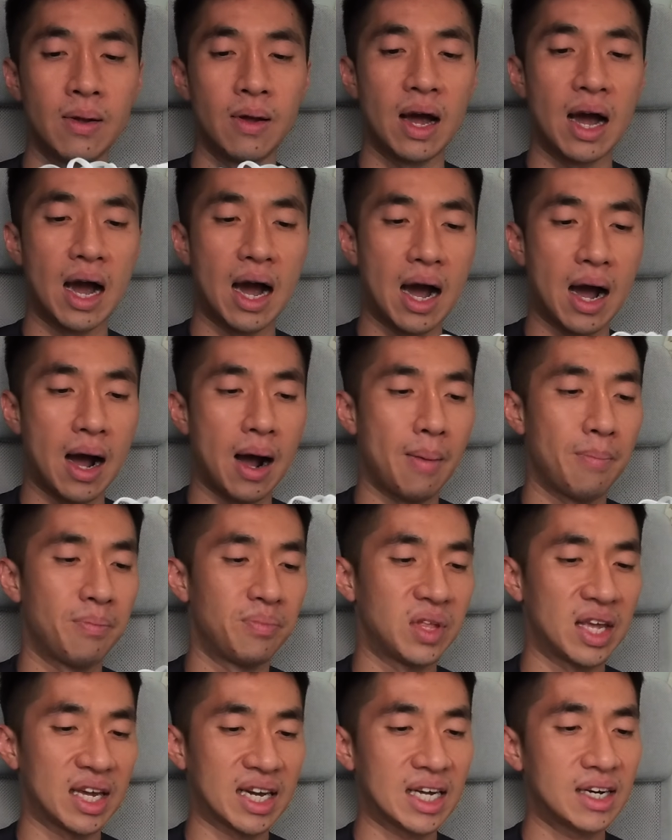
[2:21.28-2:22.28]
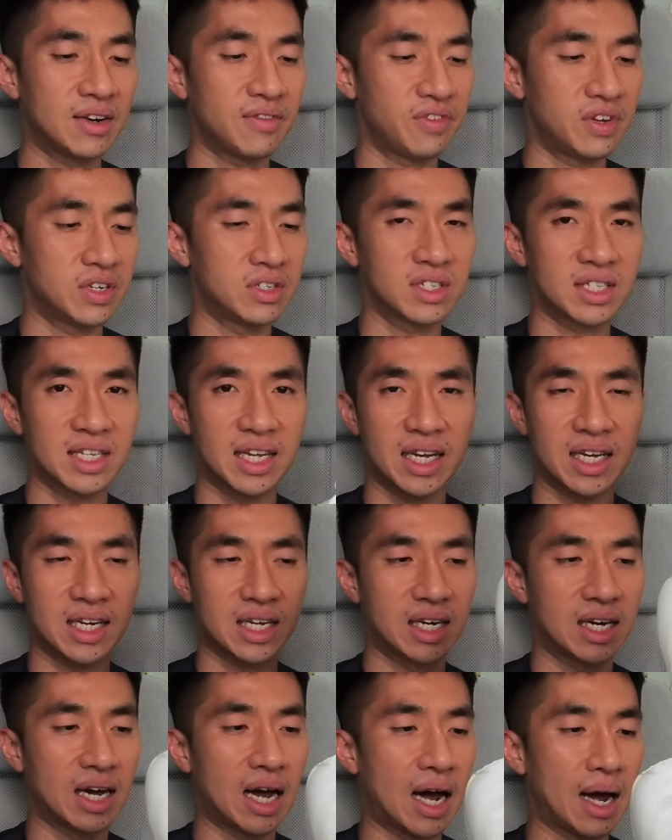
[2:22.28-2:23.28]
It kind of feels
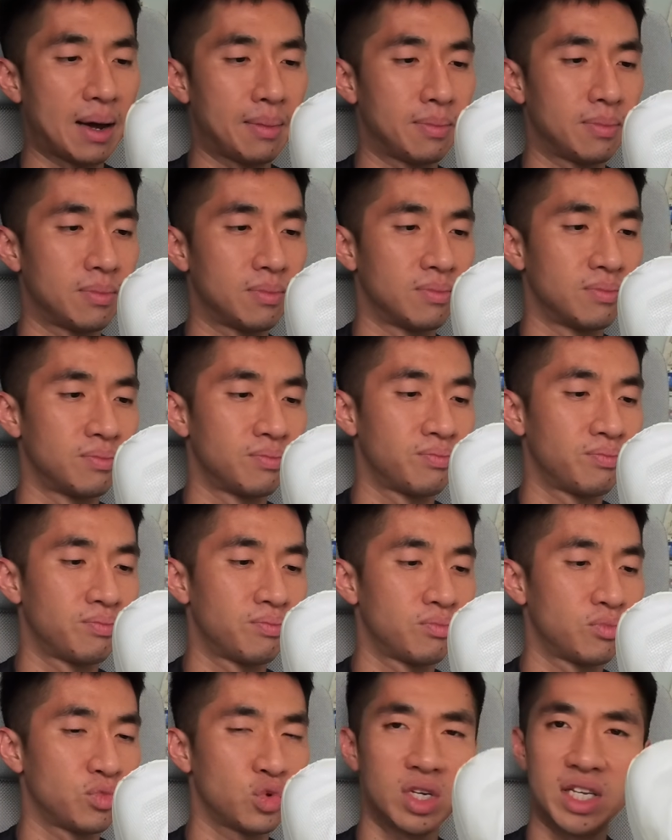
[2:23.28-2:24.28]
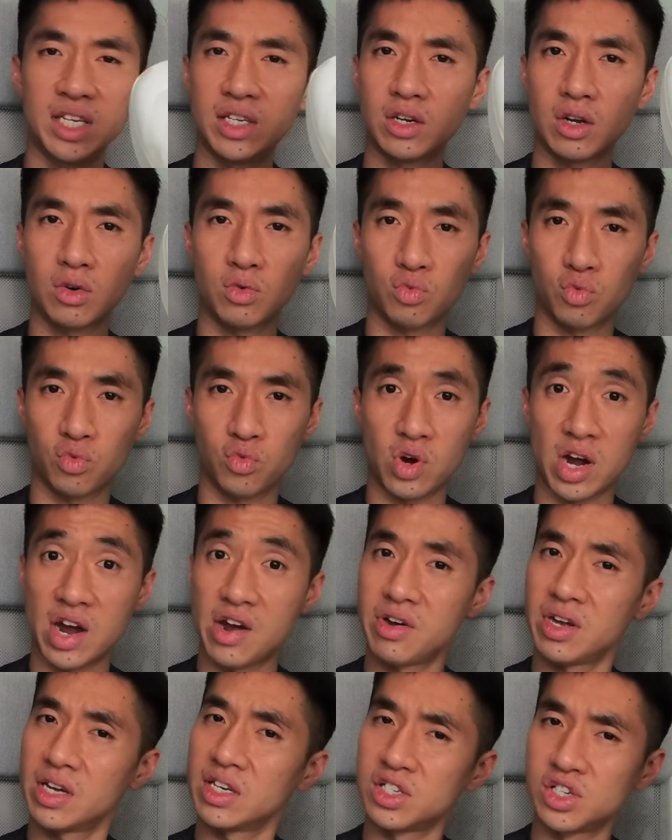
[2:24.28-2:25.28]
like I'm really not
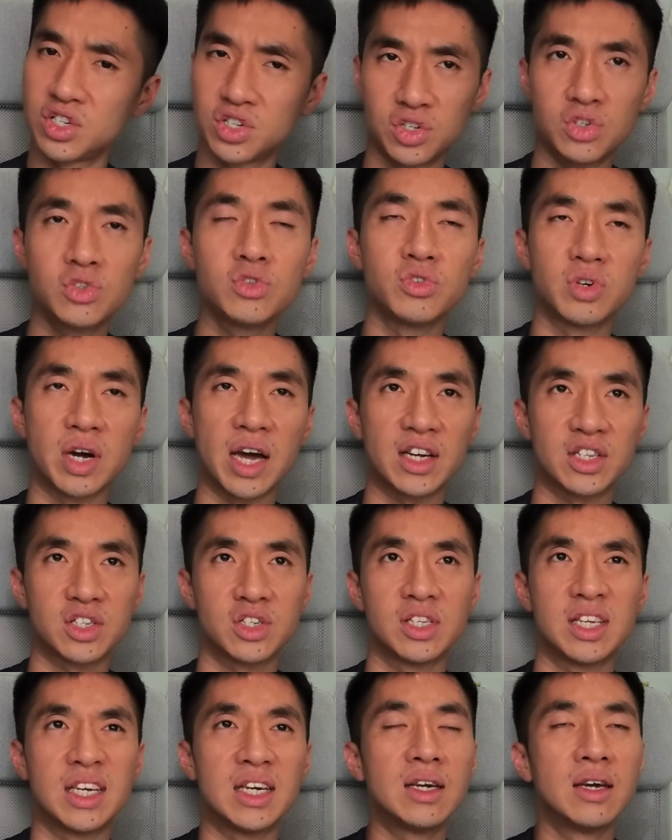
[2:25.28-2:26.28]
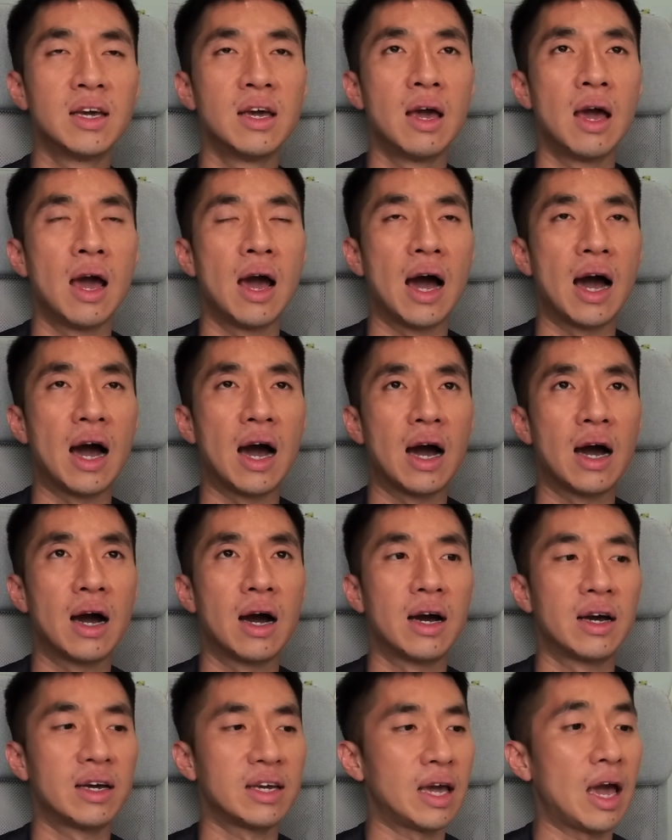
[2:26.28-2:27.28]
wearing a shoe actually,
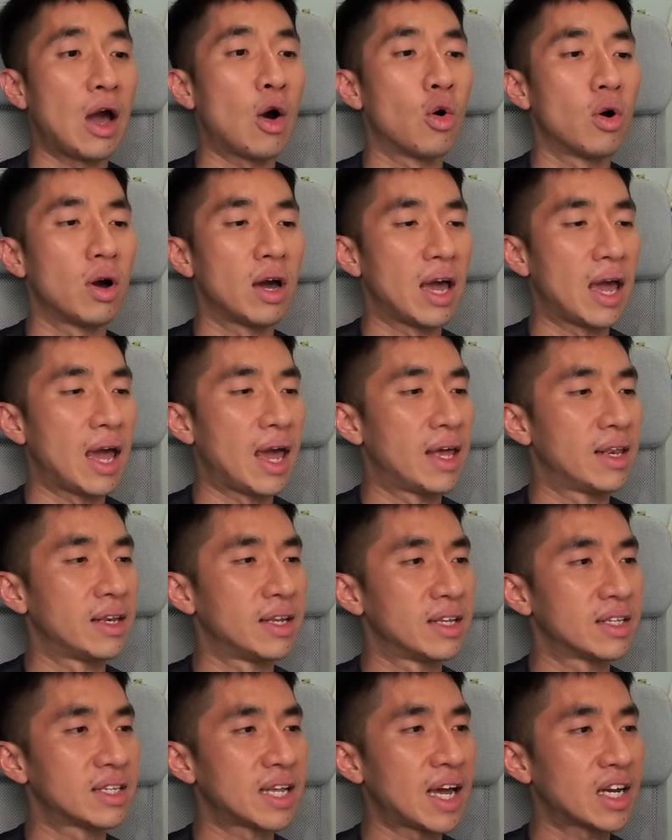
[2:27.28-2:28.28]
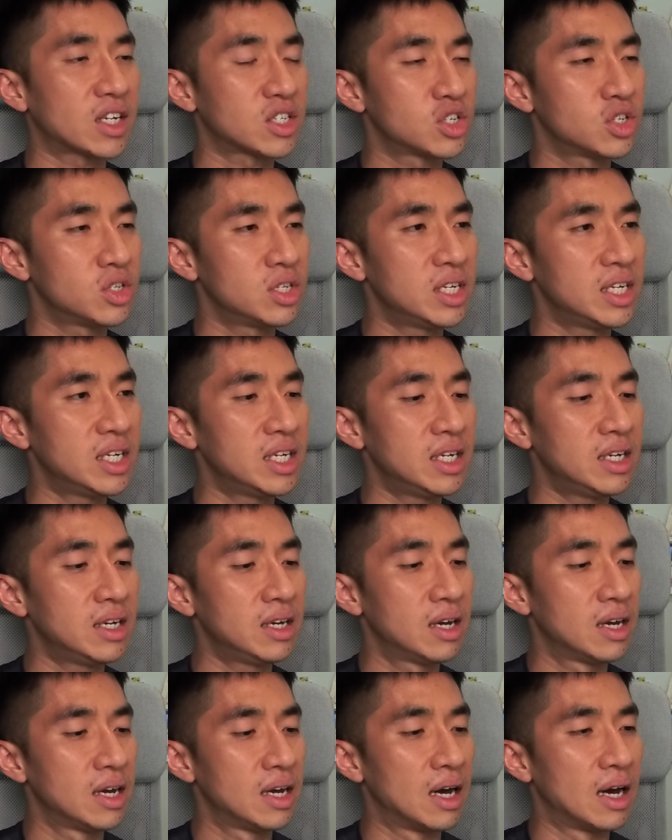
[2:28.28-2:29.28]
and it's
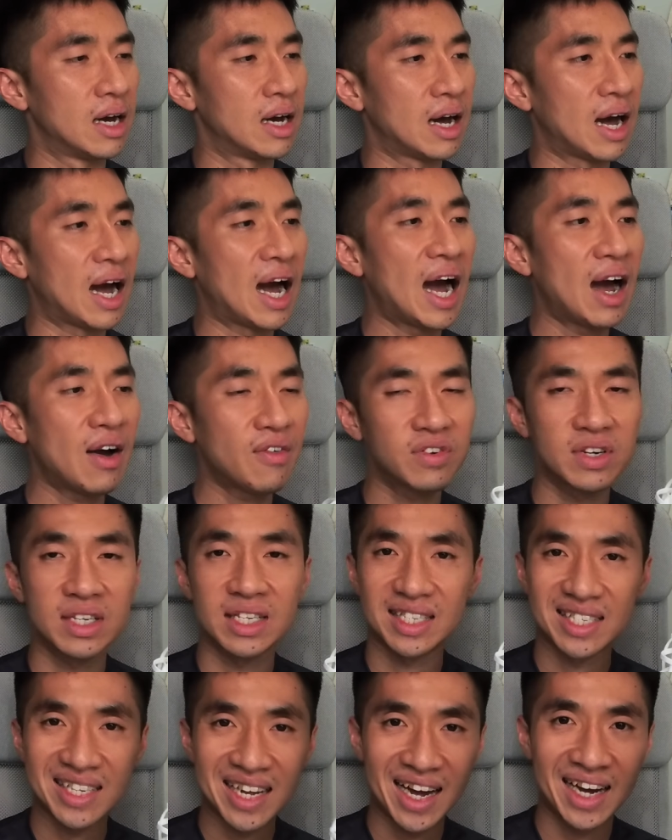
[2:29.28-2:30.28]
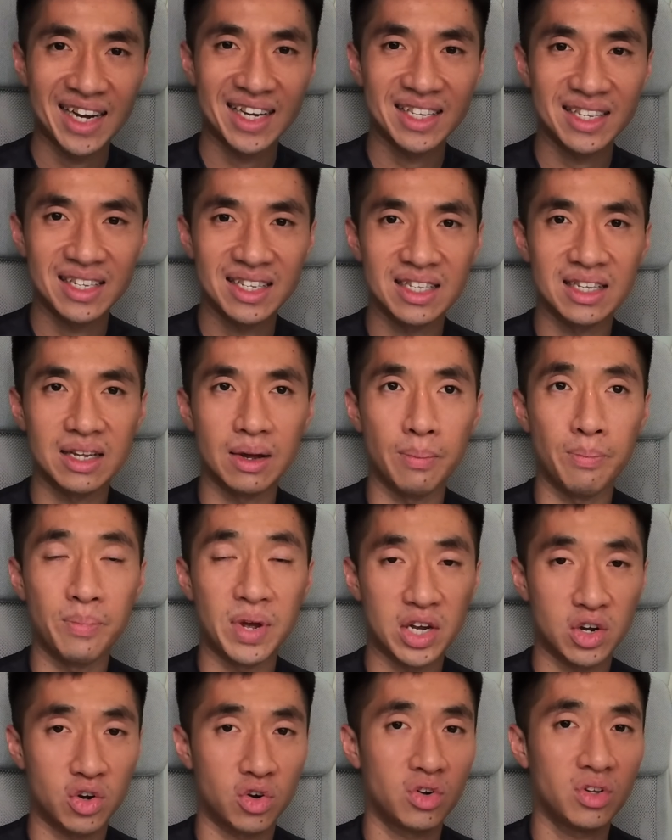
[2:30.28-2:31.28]
actually half a size
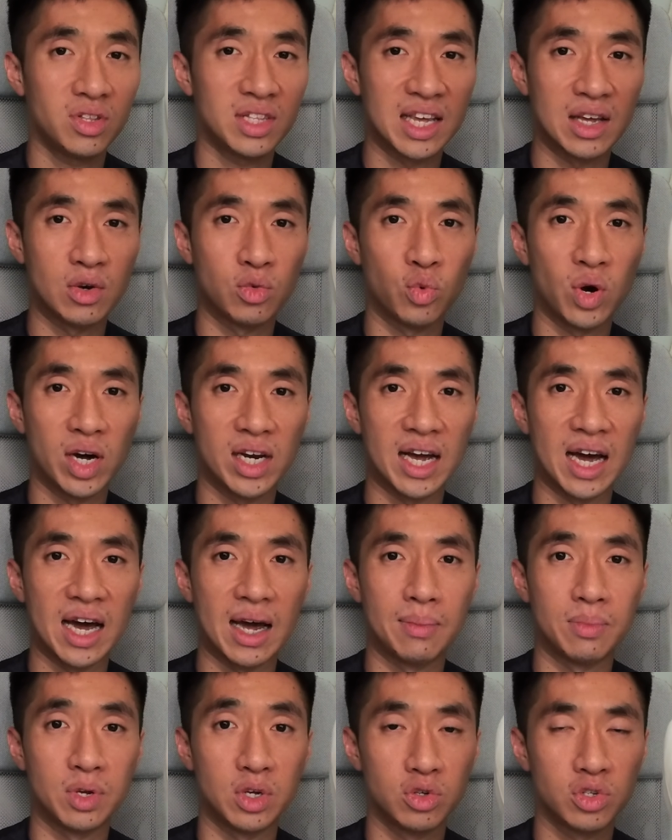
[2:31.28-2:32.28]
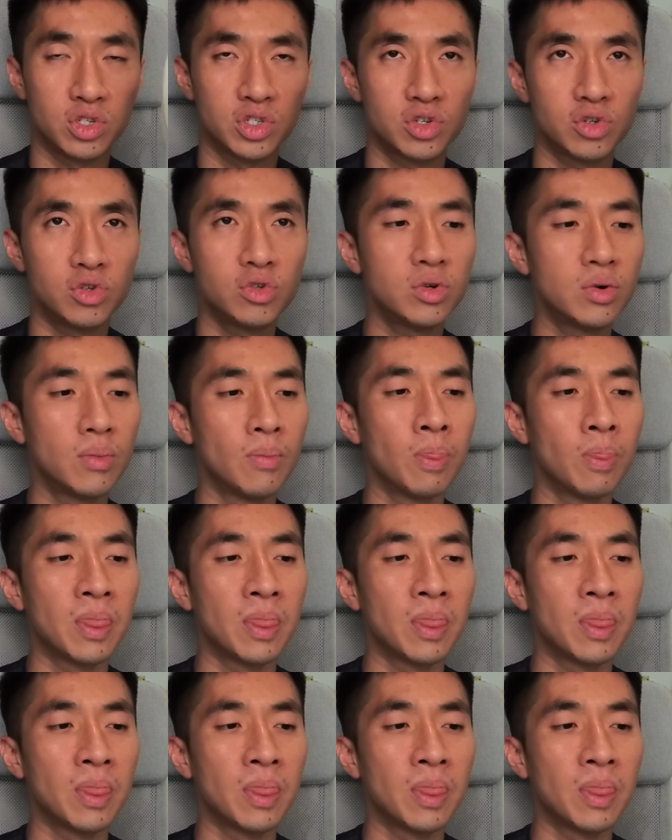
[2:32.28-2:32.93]
bigger than what I'm used to.